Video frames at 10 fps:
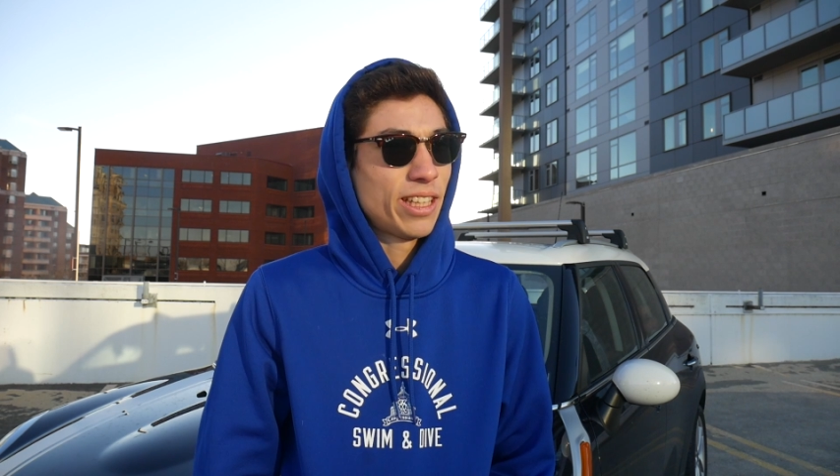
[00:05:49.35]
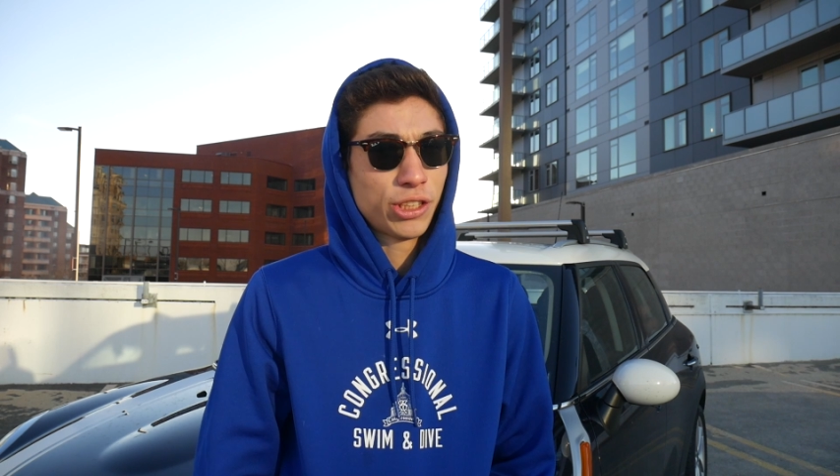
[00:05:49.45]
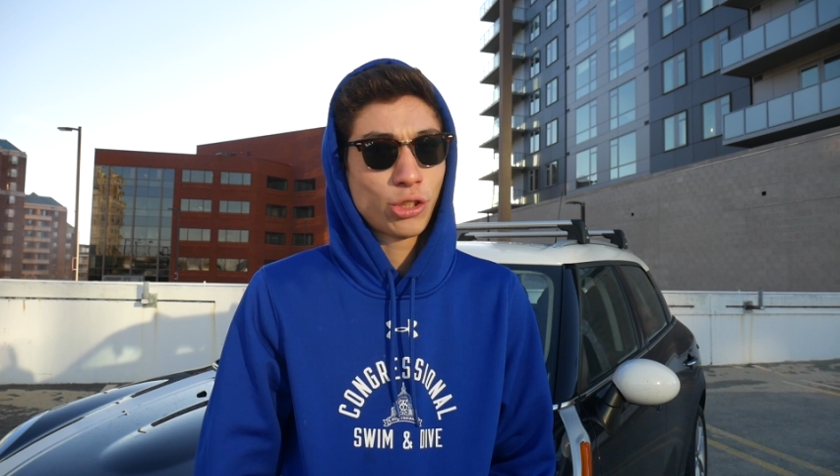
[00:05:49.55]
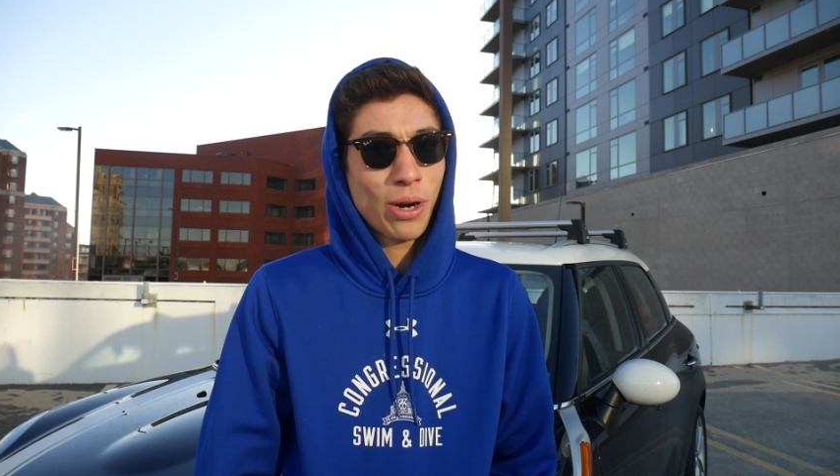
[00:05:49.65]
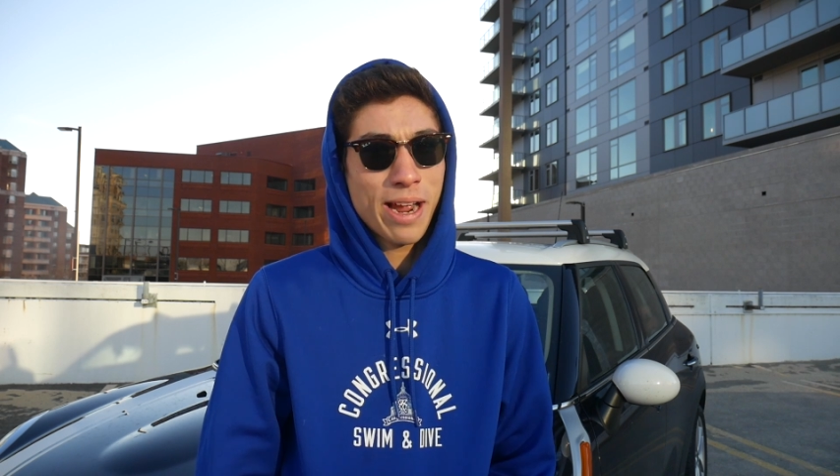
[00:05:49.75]
the
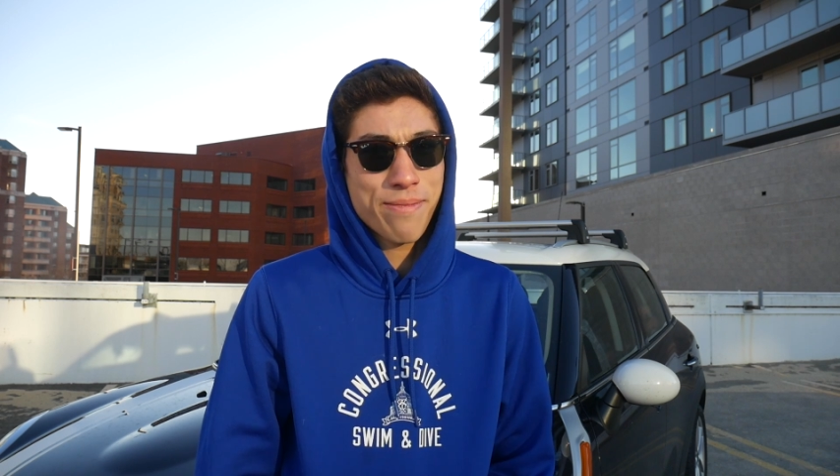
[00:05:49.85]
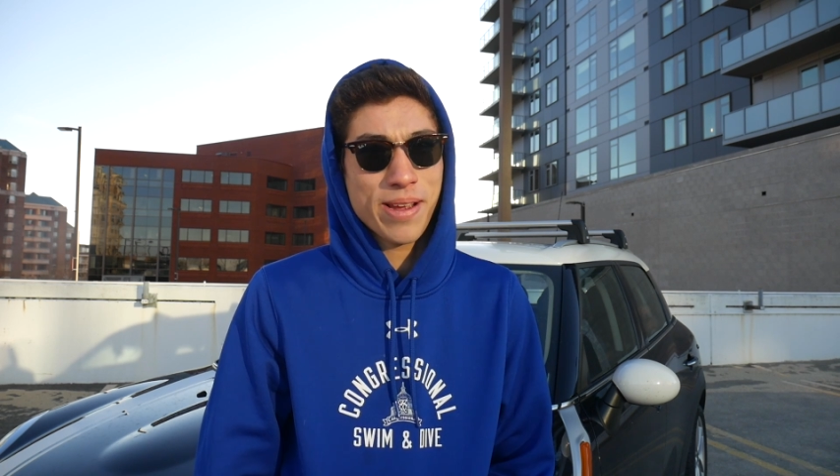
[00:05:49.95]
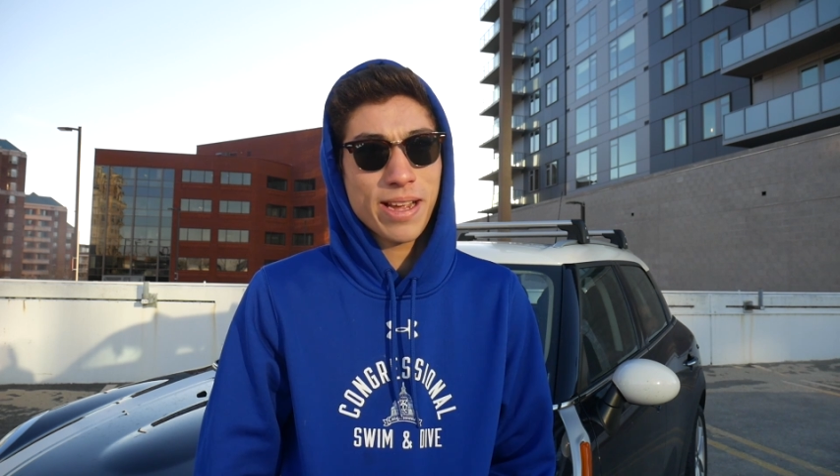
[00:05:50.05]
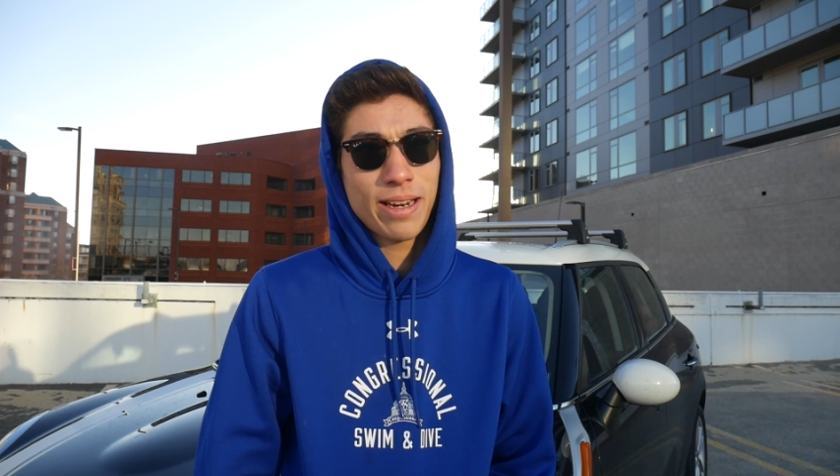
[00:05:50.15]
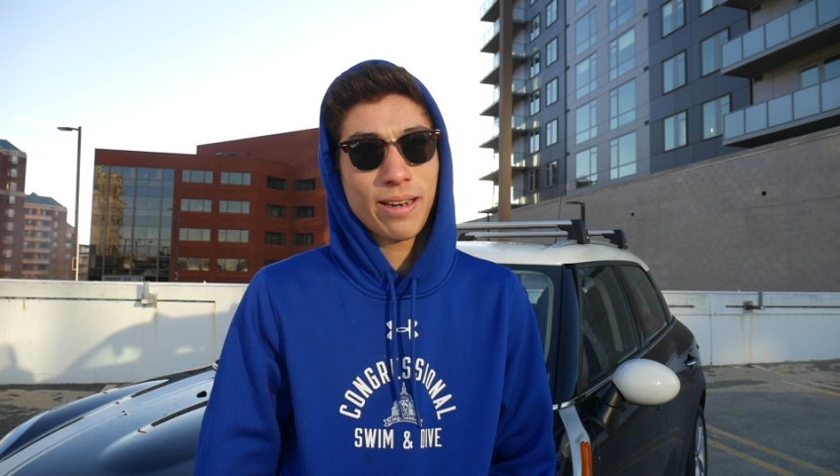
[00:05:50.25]

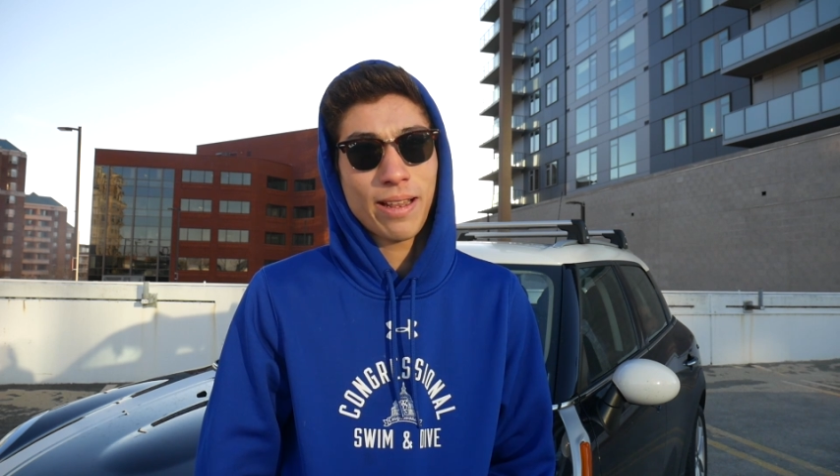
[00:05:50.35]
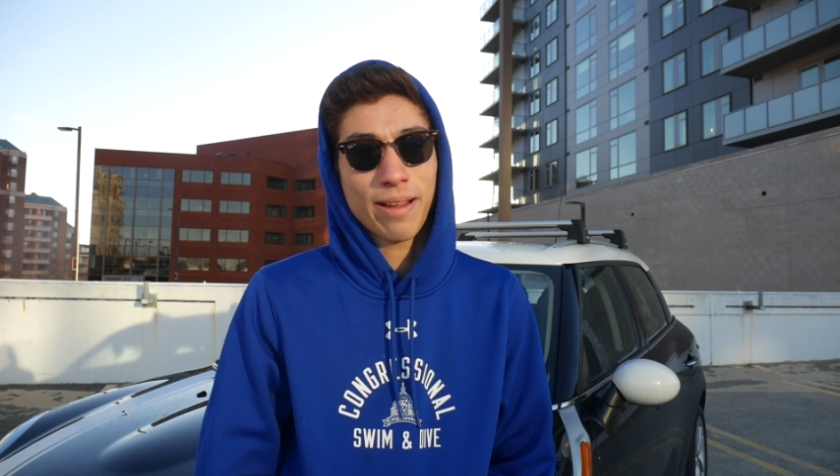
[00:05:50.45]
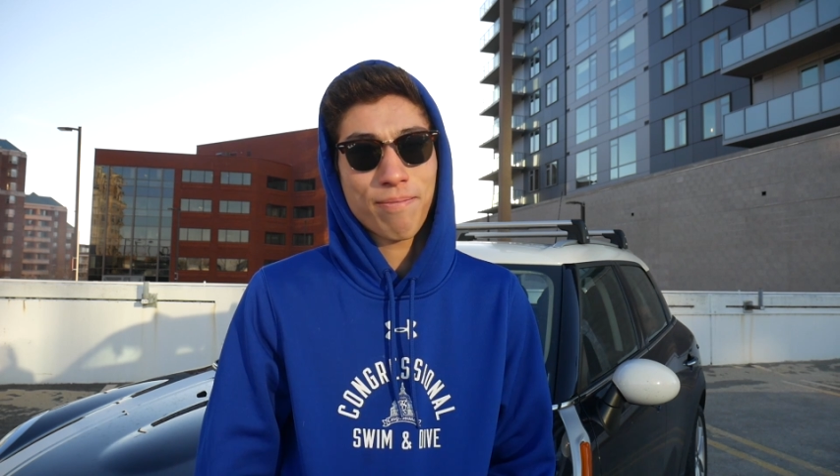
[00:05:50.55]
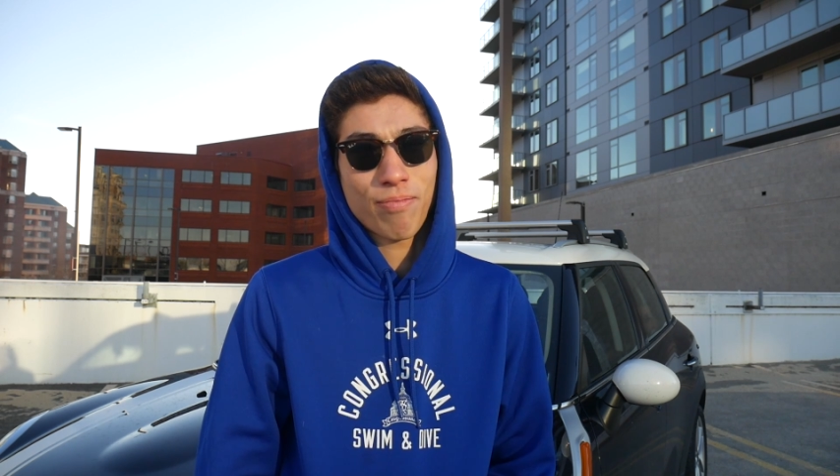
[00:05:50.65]
Stradman, like